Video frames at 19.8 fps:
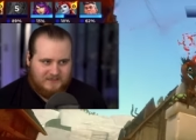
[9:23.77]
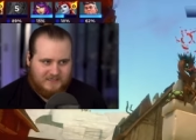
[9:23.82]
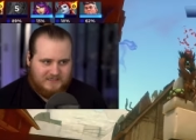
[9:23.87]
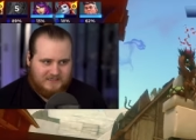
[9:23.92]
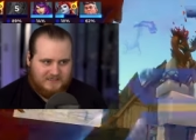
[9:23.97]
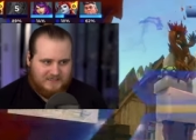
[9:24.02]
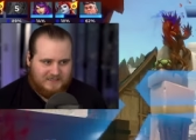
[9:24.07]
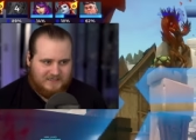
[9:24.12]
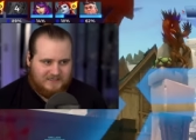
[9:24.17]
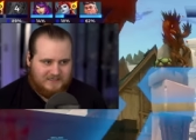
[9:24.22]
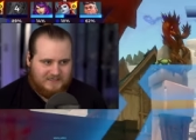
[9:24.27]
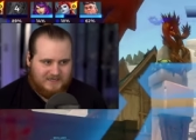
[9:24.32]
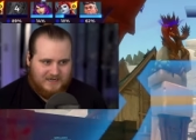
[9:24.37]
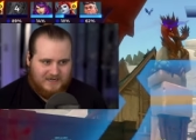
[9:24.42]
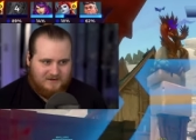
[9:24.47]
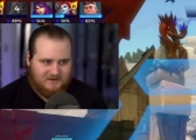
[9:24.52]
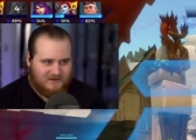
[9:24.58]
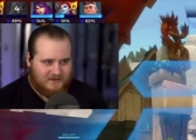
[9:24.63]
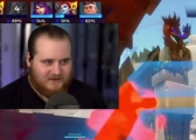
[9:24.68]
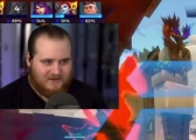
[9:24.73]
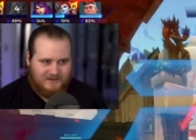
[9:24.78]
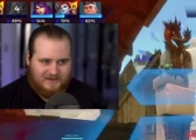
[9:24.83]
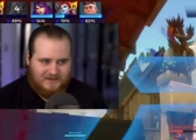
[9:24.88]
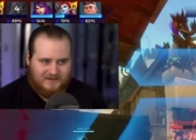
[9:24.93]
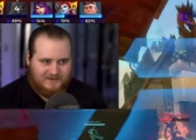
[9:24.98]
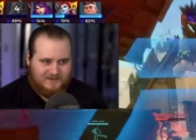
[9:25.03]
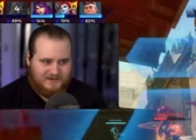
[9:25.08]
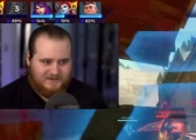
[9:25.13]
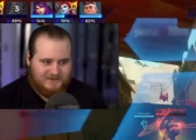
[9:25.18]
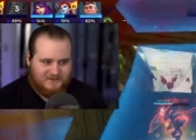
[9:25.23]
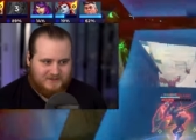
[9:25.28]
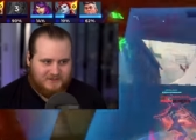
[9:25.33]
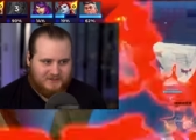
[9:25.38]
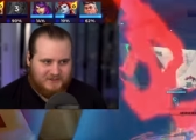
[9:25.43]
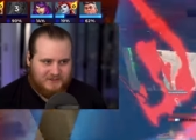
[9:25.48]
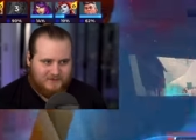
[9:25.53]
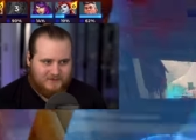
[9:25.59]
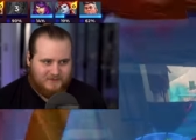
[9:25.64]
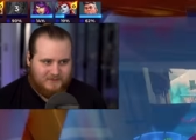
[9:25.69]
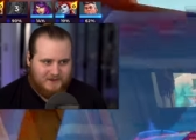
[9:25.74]
but I slid down. There's the
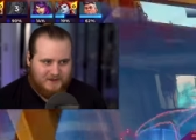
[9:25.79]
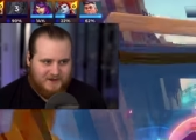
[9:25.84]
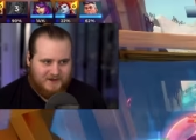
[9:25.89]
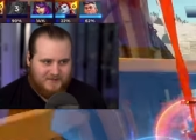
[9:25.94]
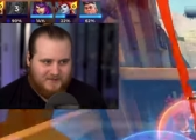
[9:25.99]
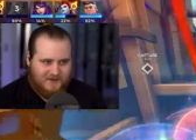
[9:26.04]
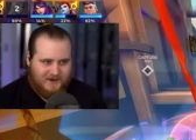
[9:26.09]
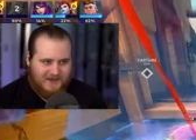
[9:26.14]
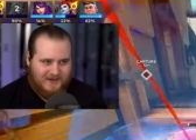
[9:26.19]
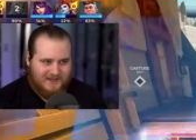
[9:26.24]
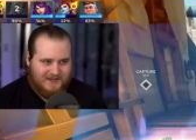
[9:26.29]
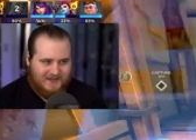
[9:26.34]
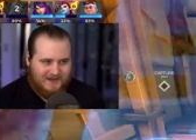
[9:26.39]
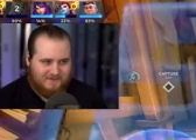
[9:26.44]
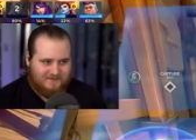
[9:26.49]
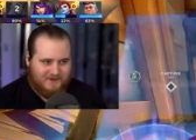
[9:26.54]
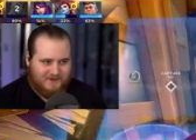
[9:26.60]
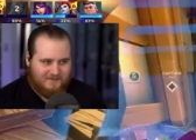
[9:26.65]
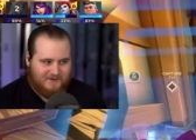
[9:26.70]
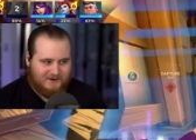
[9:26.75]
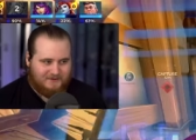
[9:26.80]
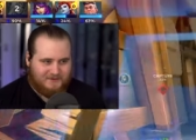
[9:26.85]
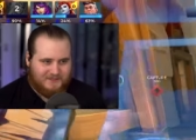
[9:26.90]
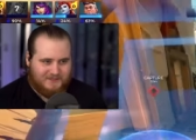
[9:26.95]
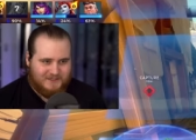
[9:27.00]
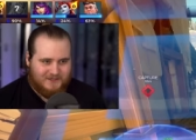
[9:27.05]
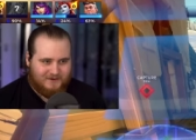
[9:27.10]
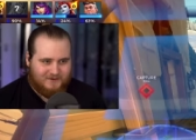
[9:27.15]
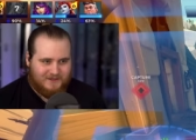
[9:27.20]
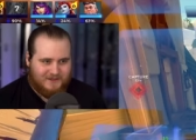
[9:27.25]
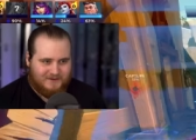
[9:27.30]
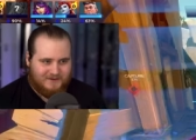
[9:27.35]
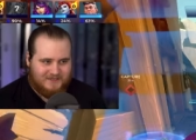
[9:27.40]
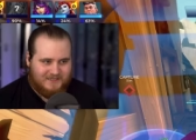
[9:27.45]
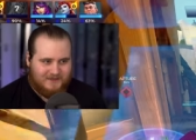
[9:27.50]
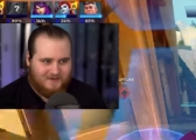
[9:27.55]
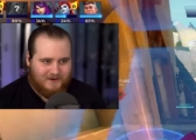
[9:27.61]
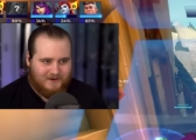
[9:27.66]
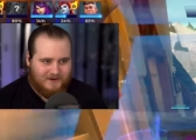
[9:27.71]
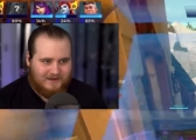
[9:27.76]
shield. We're going back up. They're both so low.
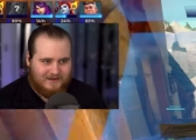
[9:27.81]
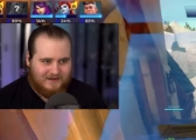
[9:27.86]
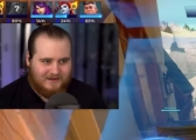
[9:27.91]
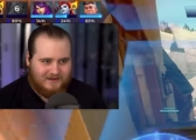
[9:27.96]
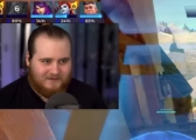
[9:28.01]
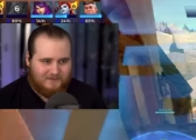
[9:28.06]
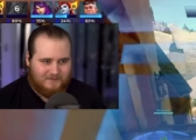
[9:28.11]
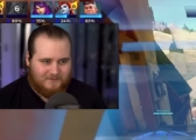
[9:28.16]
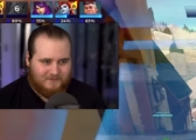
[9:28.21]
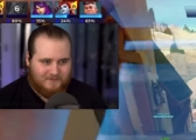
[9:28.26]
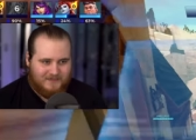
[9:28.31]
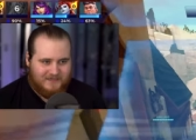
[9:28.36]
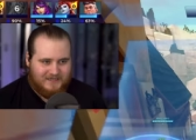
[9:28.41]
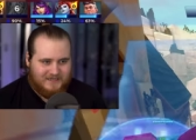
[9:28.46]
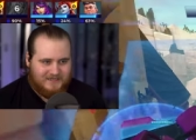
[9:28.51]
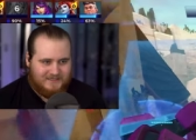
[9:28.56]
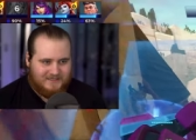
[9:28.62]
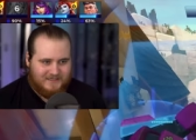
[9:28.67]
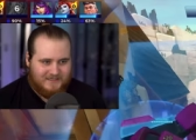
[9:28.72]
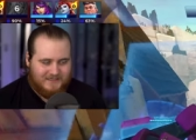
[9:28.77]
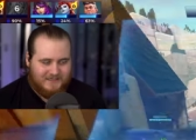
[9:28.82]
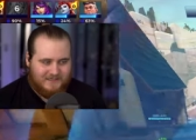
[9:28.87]
Team, go ahead and kill them, please.